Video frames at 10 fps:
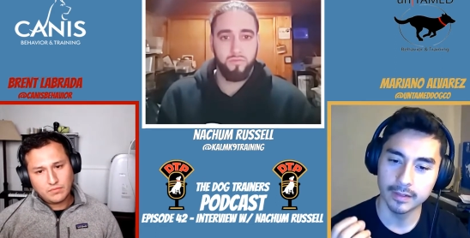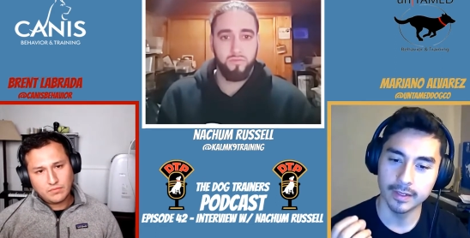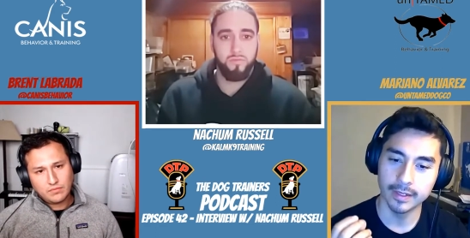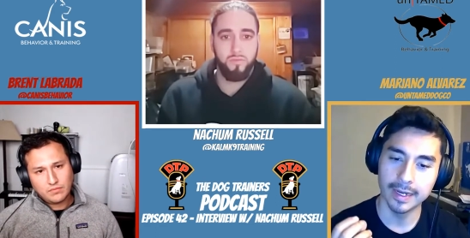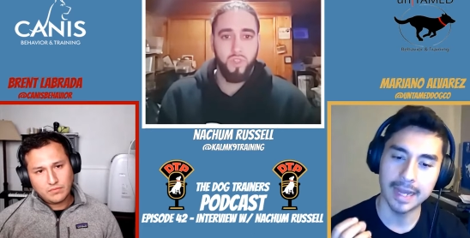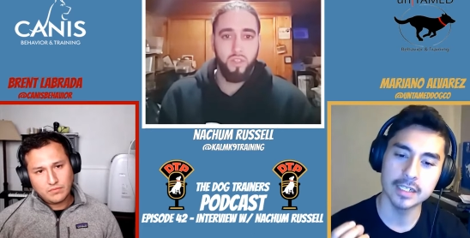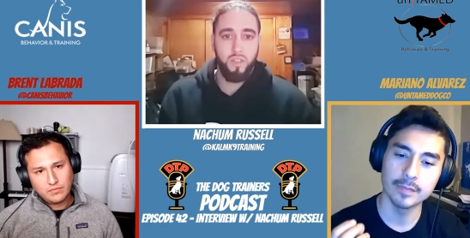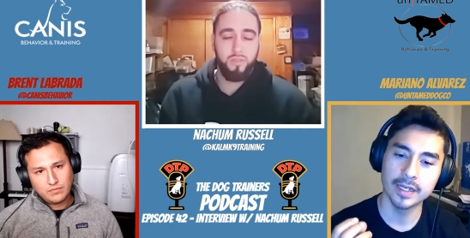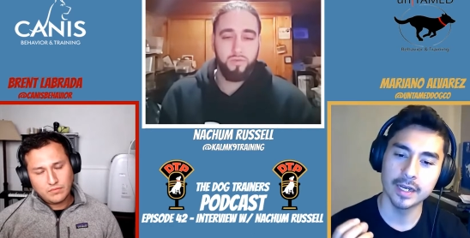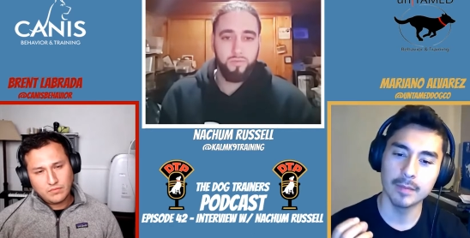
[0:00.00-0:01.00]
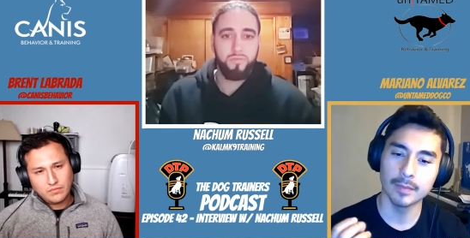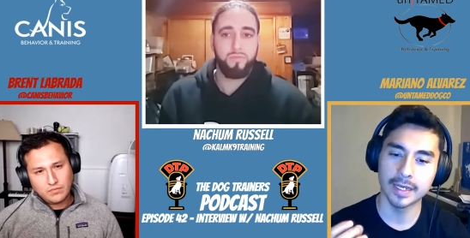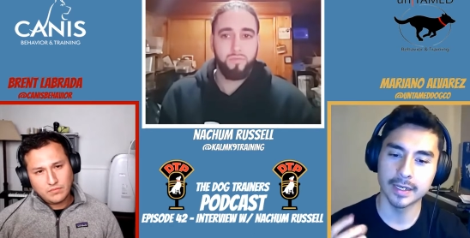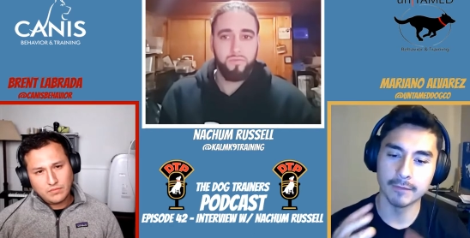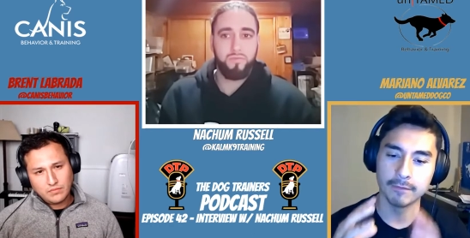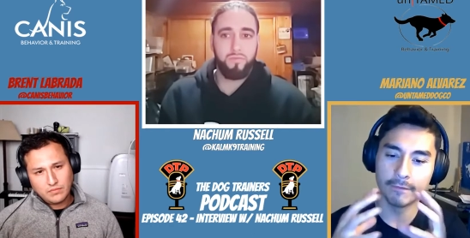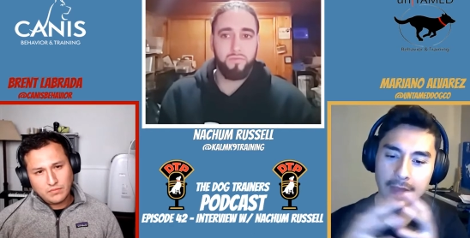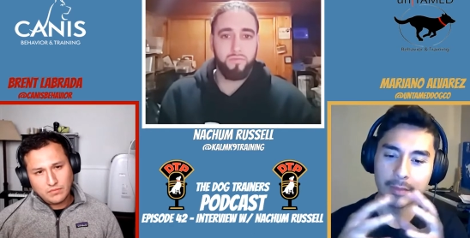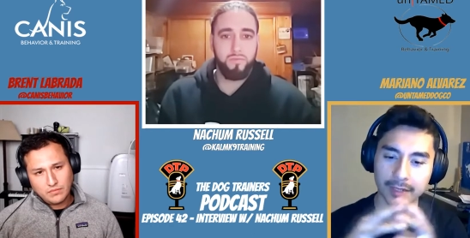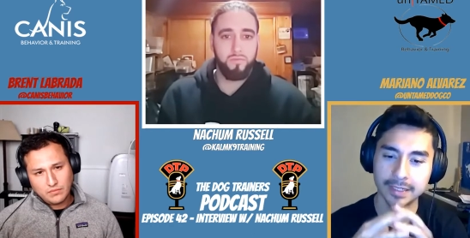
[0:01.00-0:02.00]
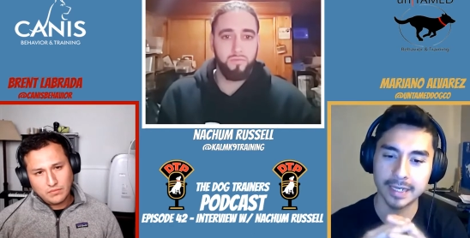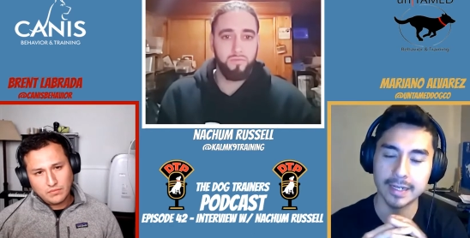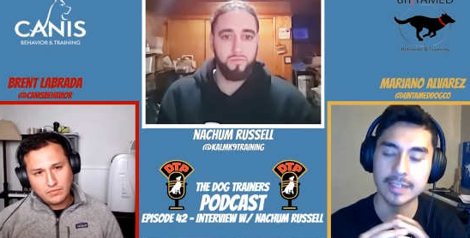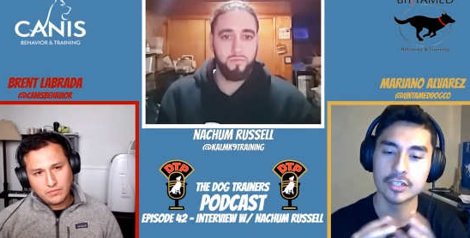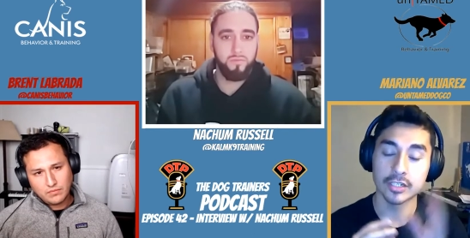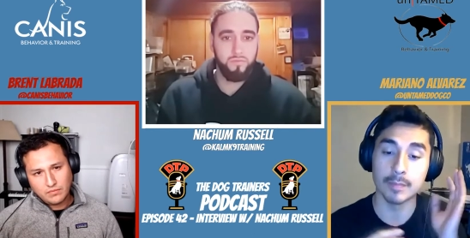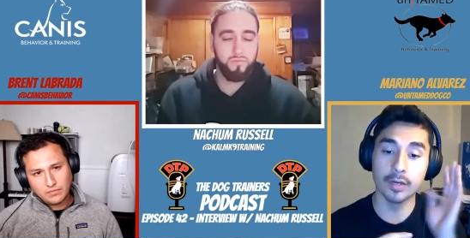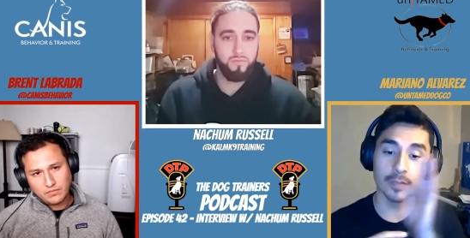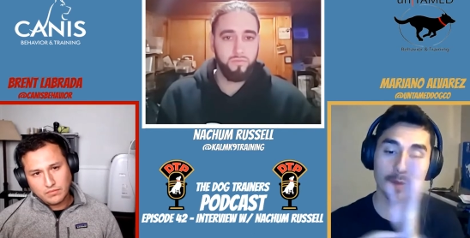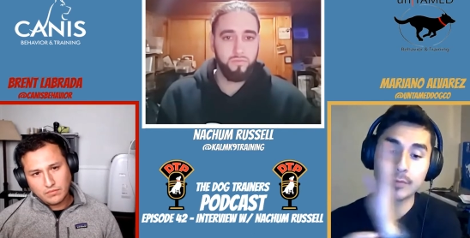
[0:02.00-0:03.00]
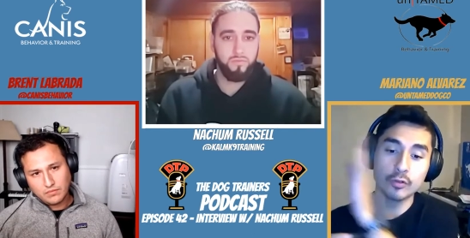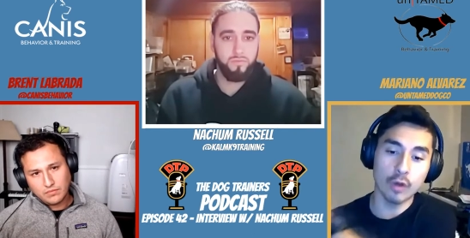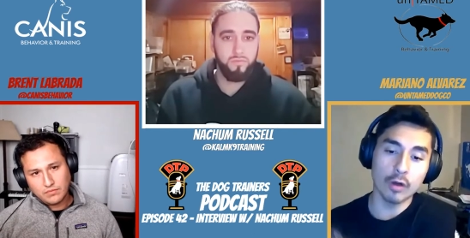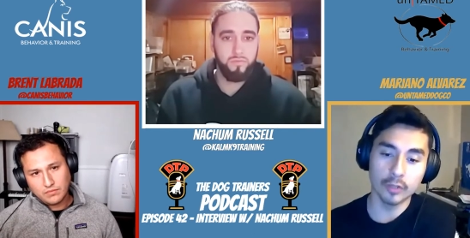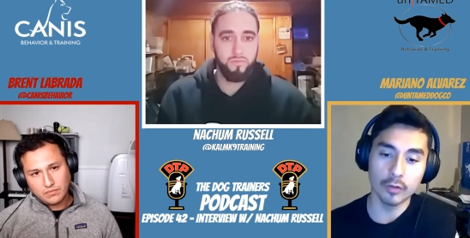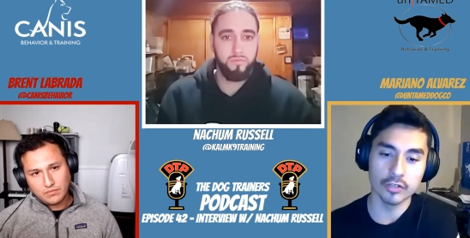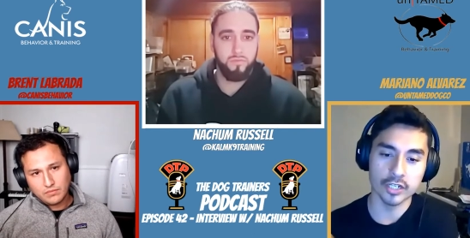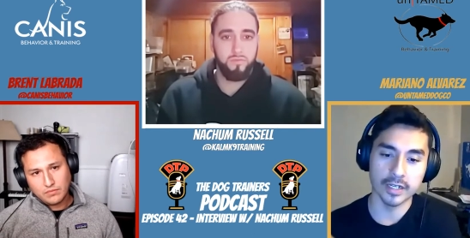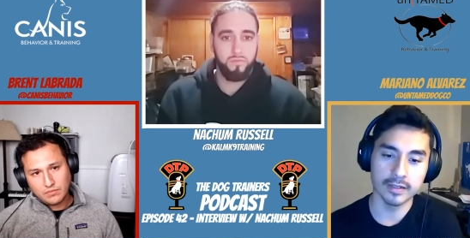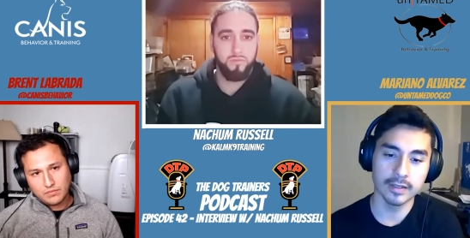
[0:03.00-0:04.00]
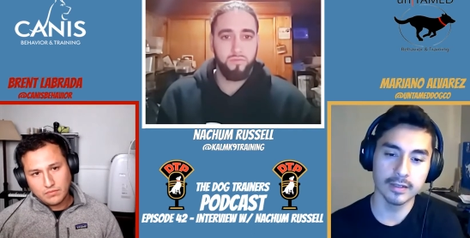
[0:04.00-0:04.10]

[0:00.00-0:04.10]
Speaker 1: It hasn't become like a family yet. It's just a bunch of people who all know their shit.